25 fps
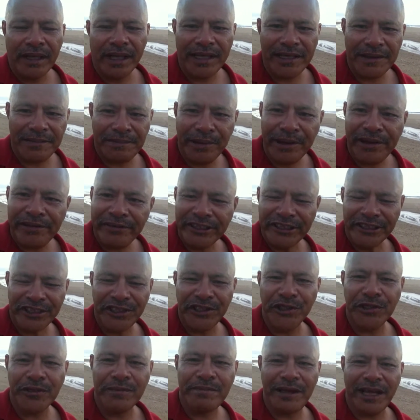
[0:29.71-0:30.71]
And the parents
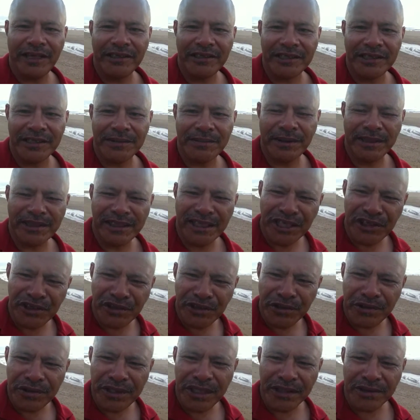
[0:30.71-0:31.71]
knew about this, but they
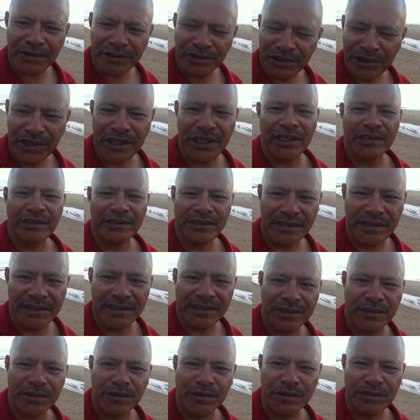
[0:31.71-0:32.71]
knew they couldn't go to the
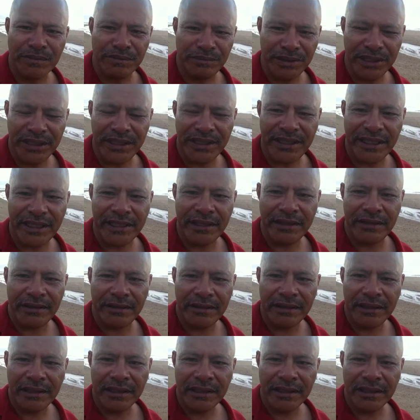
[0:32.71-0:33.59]
school and be there,